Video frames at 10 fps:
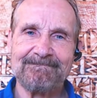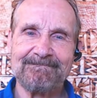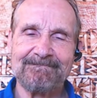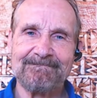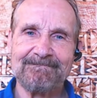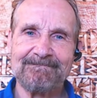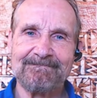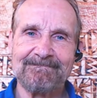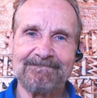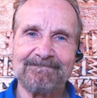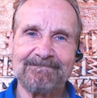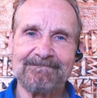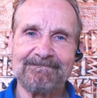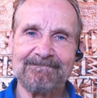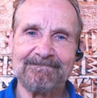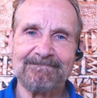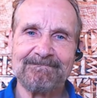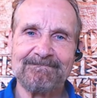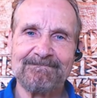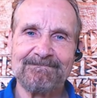
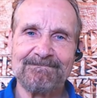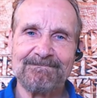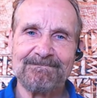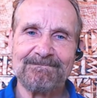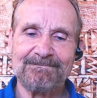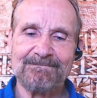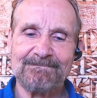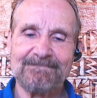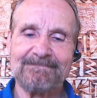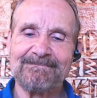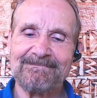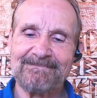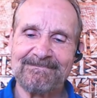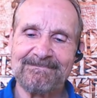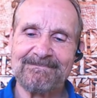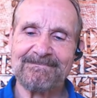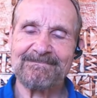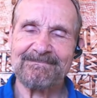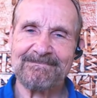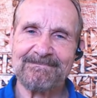
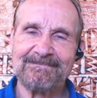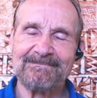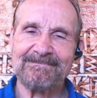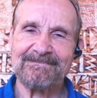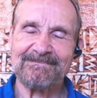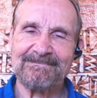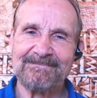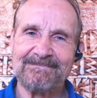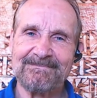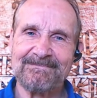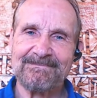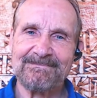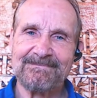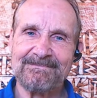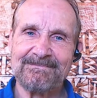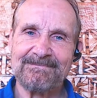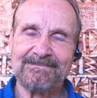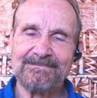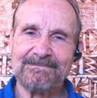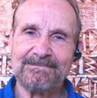
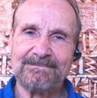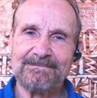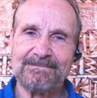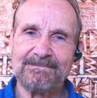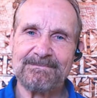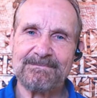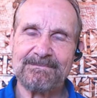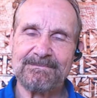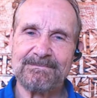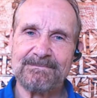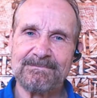(silent)